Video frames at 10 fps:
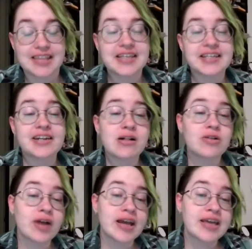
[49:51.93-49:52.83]
They did all
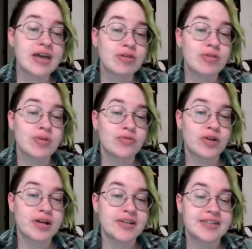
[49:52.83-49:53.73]
cry yay with one
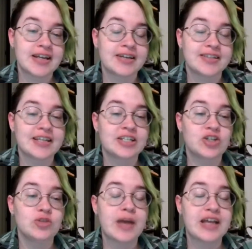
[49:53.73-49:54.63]
voice, and it's like
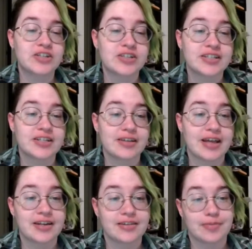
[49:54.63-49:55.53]
2 pages until the
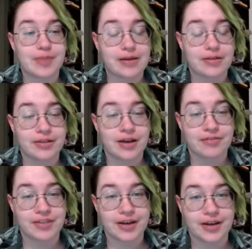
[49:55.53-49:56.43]
end of
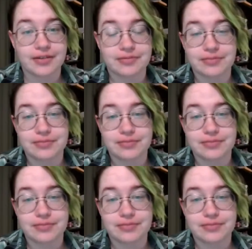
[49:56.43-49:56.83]
the